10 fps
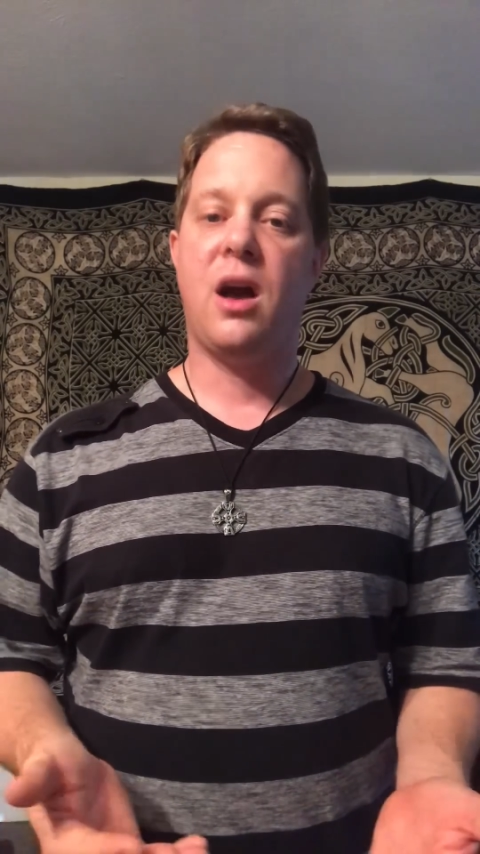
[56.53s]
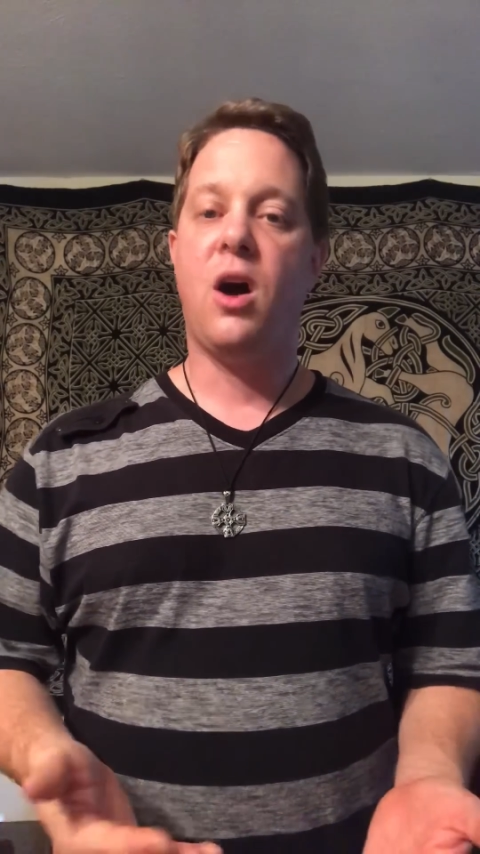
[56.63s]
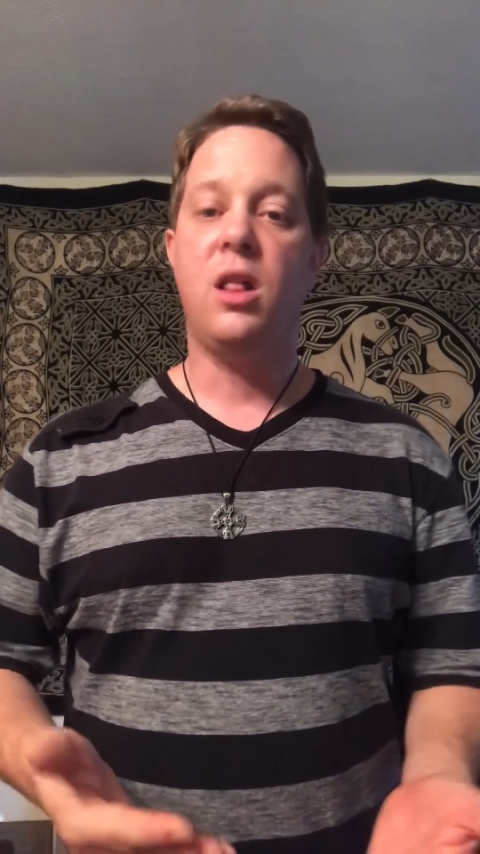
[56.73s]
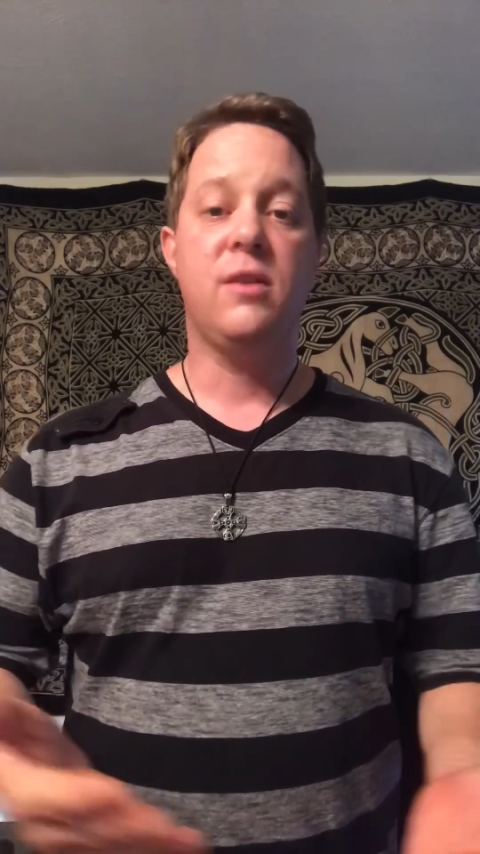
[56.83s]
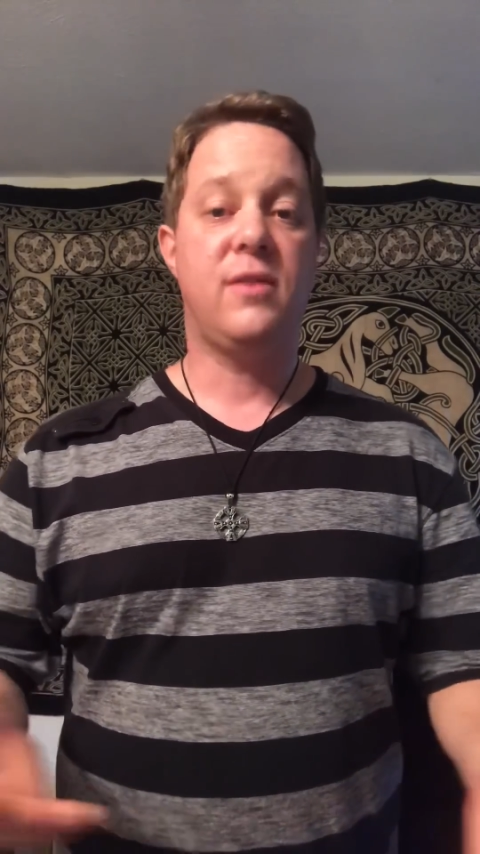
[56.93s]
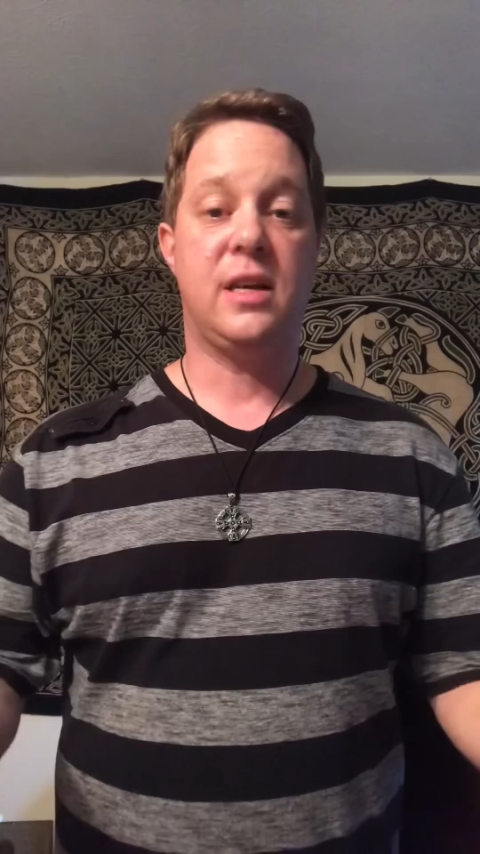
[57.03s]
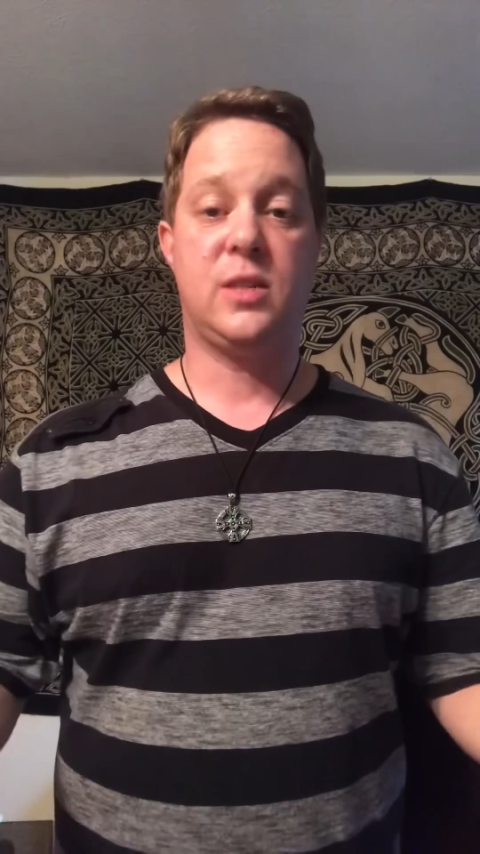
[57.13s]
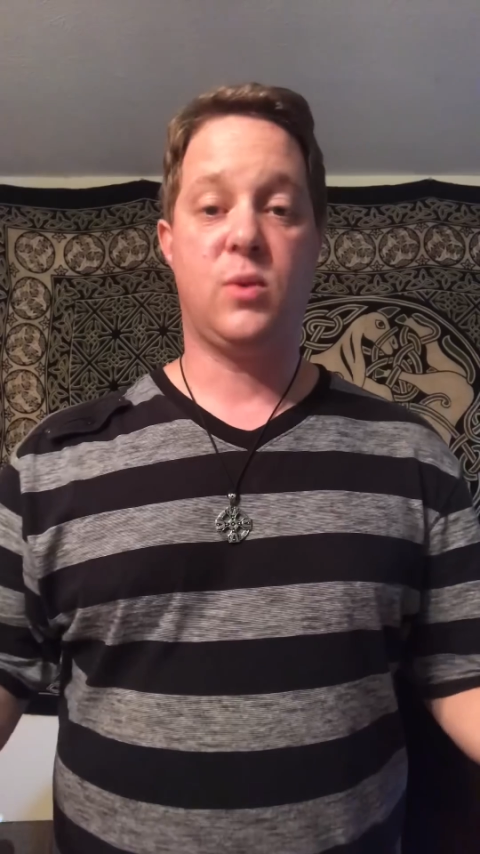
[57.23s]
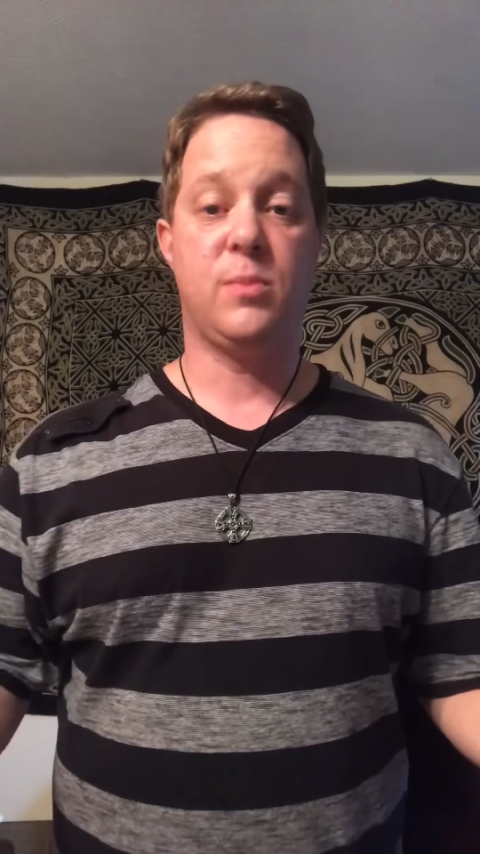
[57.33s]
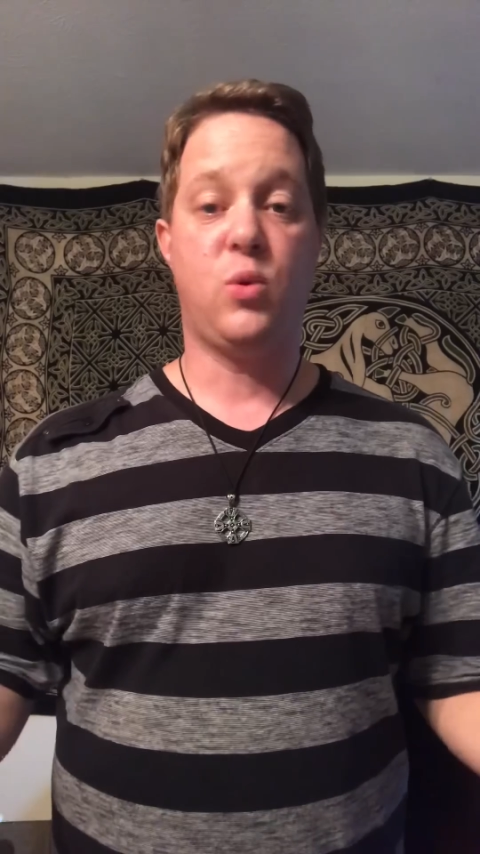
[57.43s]
all of
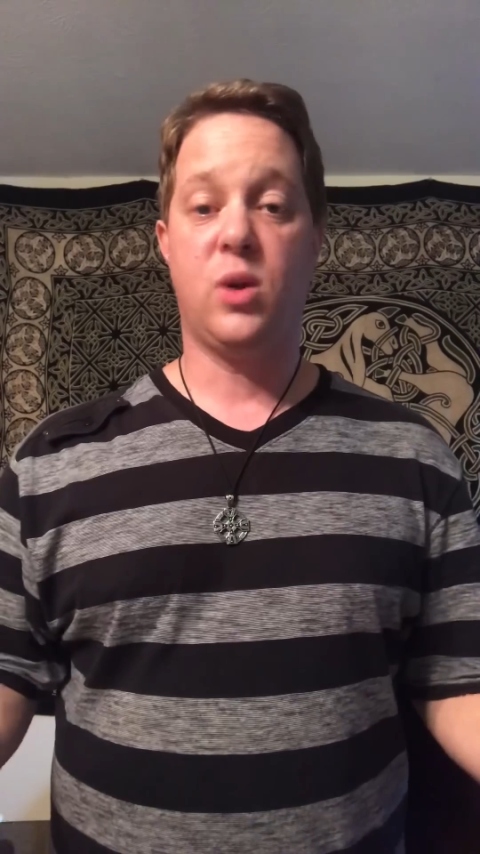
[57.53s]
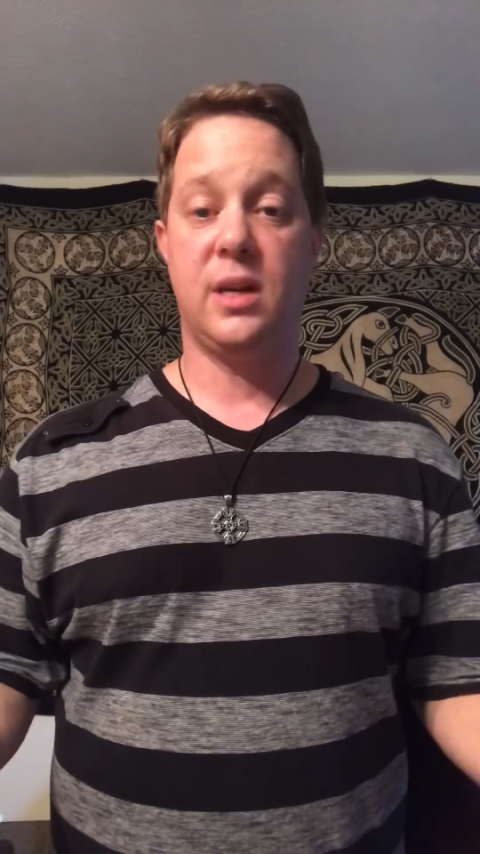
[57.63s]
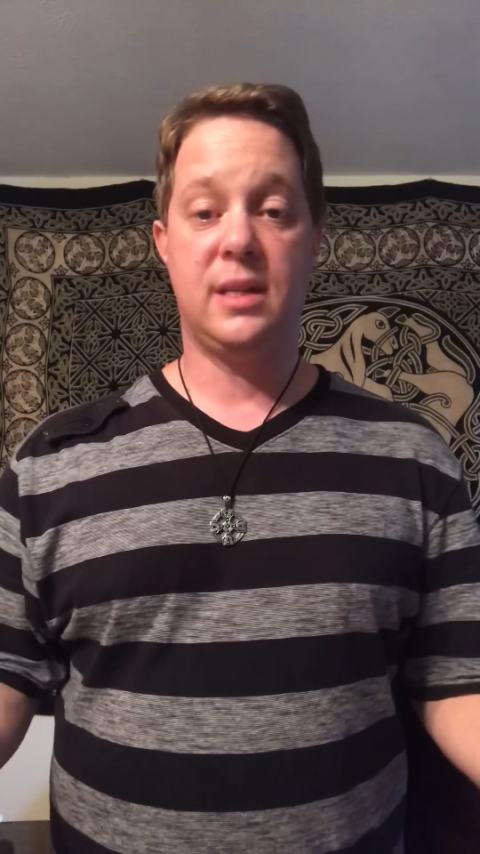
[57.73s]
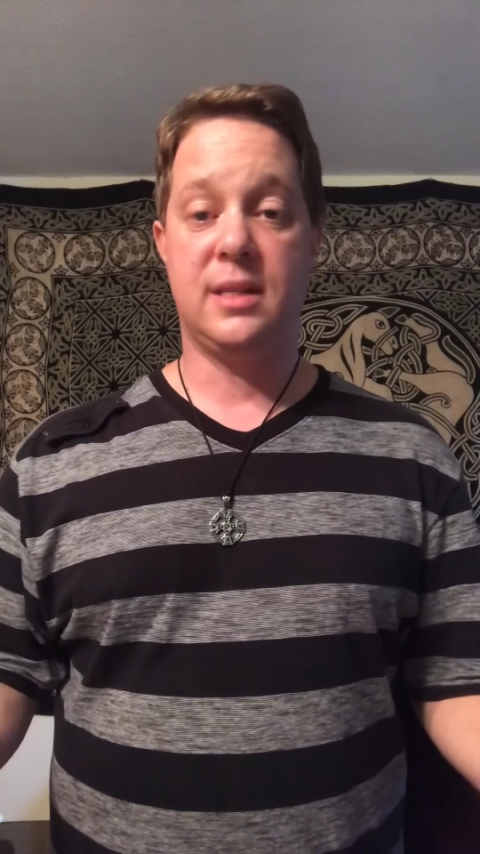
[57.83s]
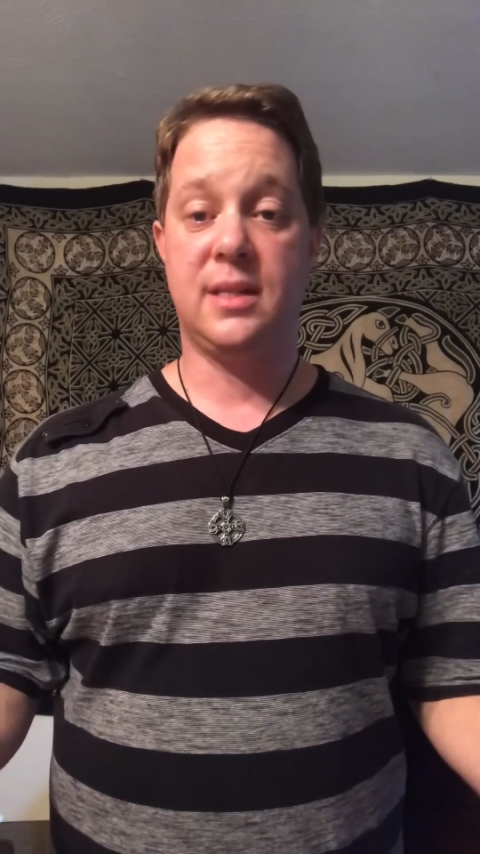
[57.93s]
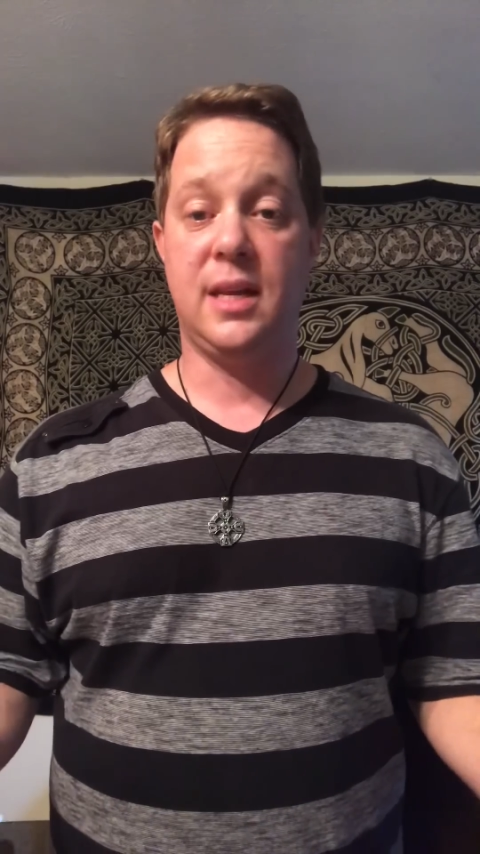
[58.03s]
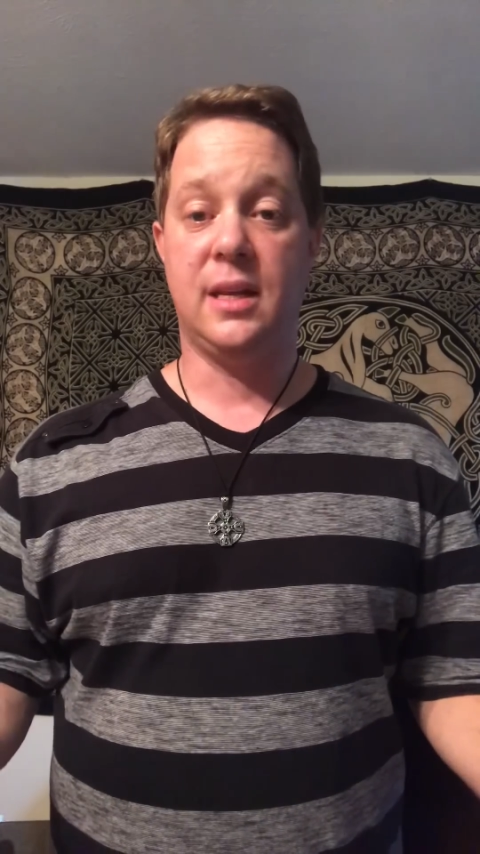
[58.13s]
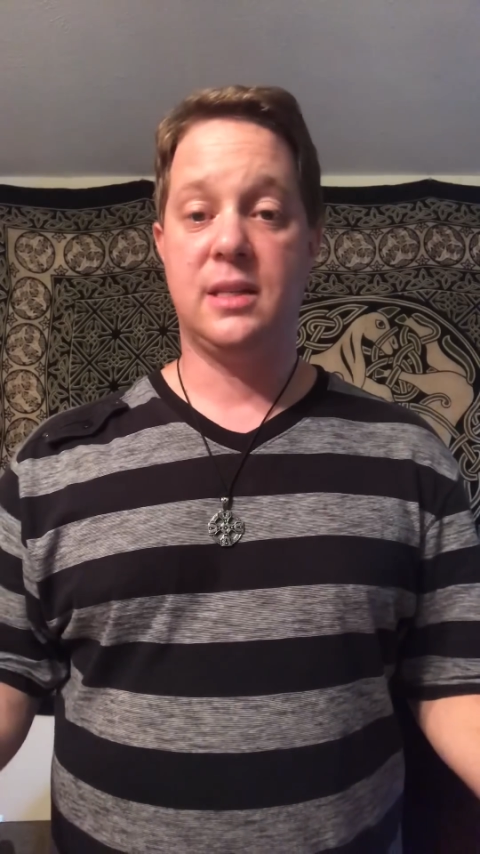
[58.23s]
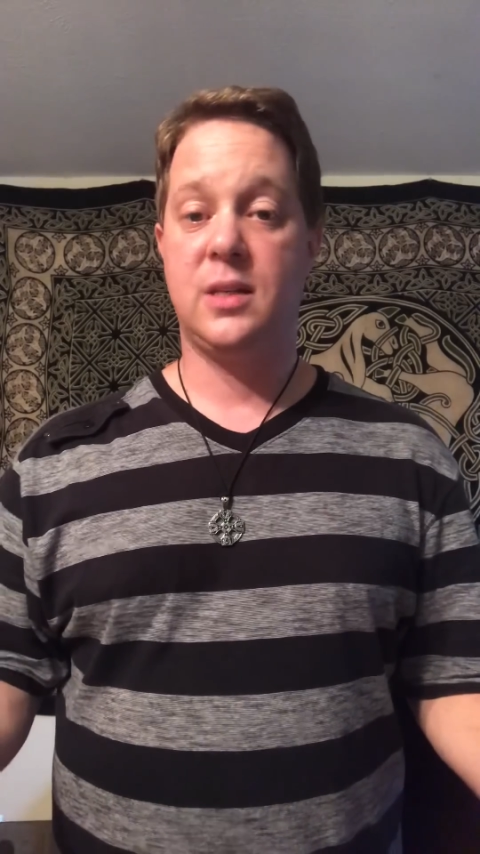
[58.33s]
us were born into sin,